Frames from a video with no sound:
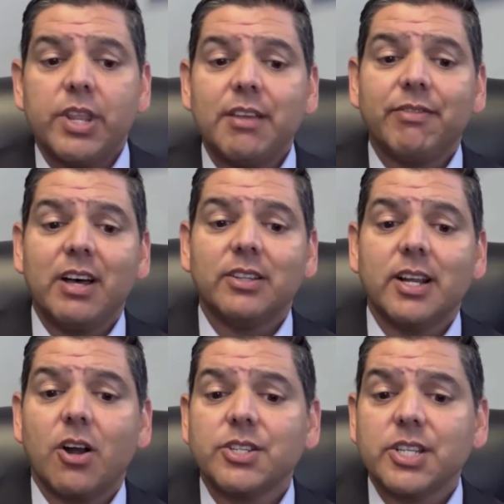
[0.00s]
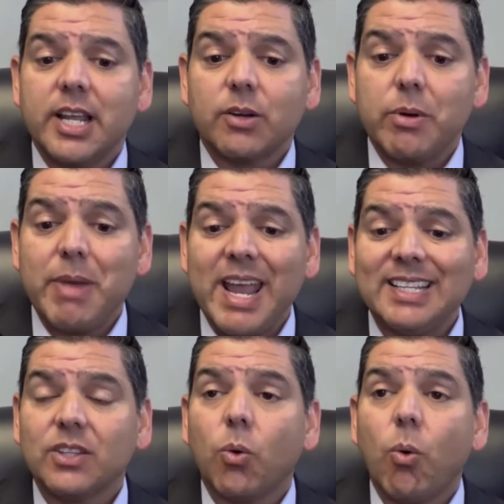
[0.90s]
where they found that arsenic
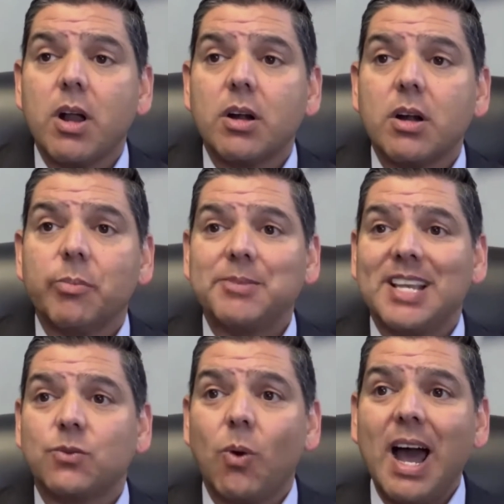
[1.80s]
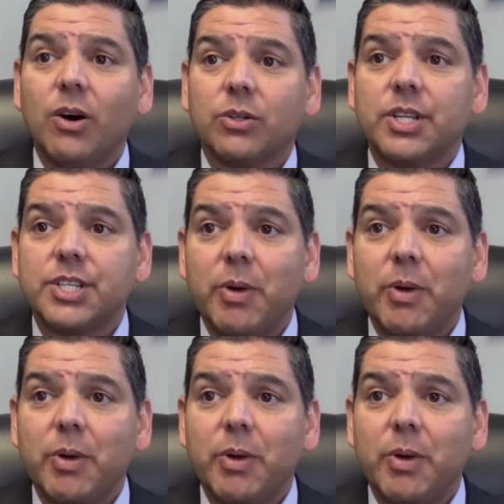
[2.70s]
remained in the water pipes as well,